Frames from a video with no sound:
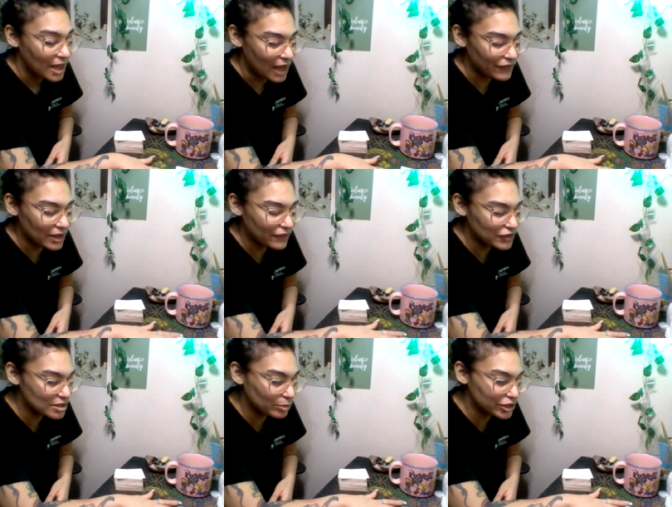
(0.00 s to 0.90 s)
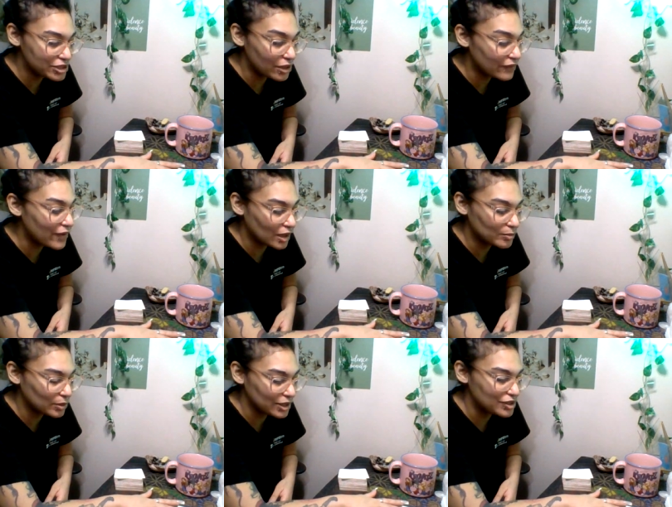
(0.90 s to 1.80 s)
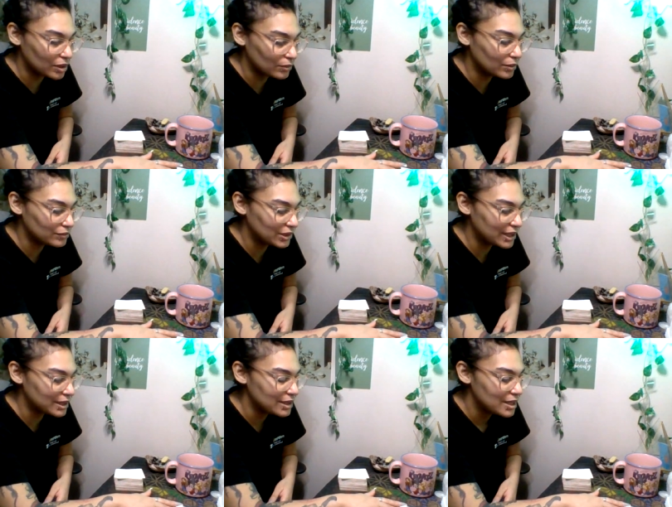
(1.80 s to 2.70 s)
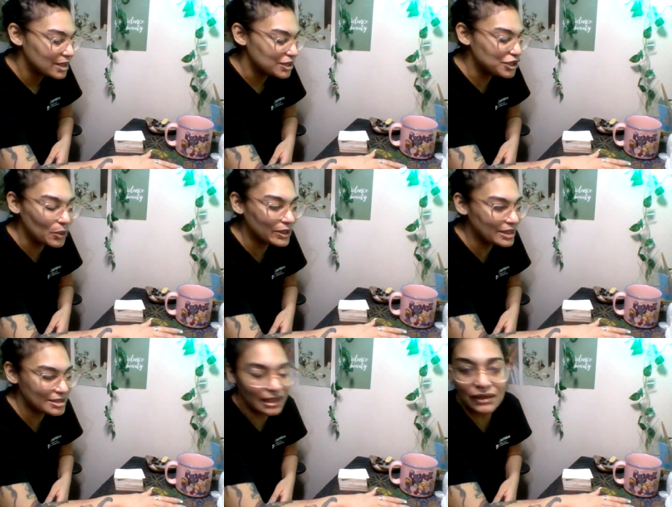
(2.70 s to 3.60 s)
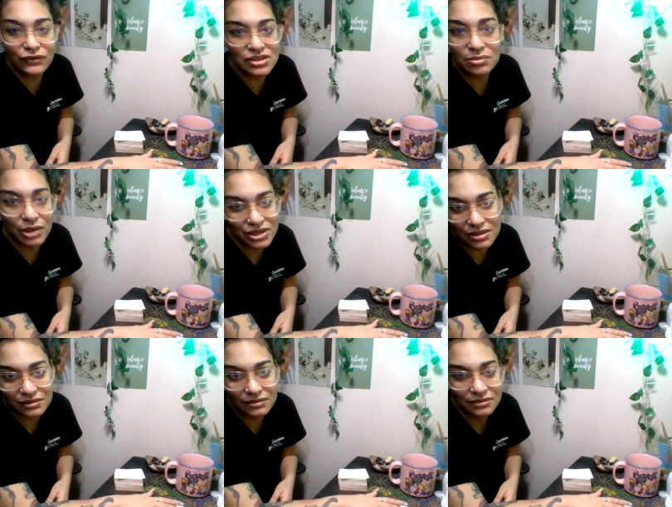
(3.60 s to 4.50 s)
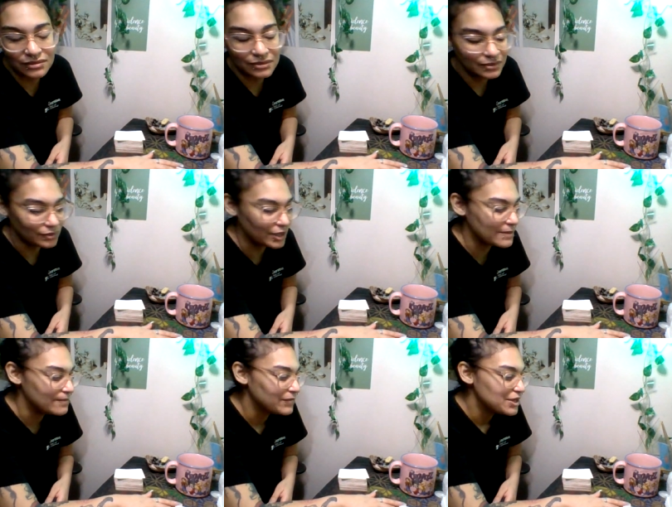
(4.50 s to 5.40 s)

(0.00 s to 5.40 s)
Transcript: I feel like first impressions are valuable in general, right? You don't get a second first impression, right?